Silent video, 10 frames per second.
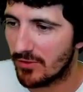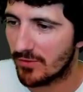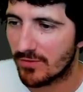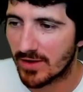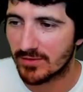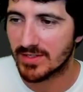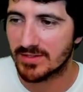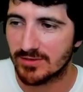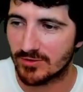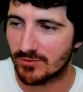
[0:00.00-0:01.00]
how you found
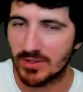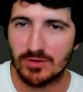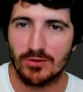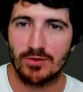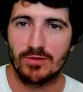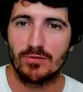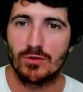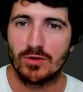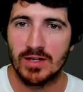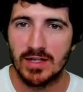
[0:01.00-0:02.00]
us, or what you're looking
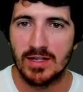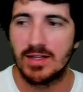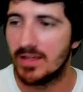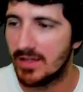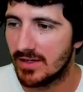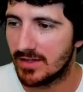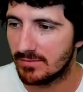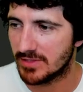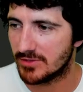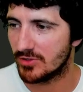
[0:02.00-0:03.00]
for
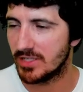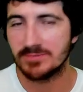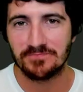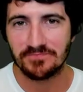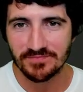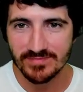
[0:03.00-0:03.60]
by joining.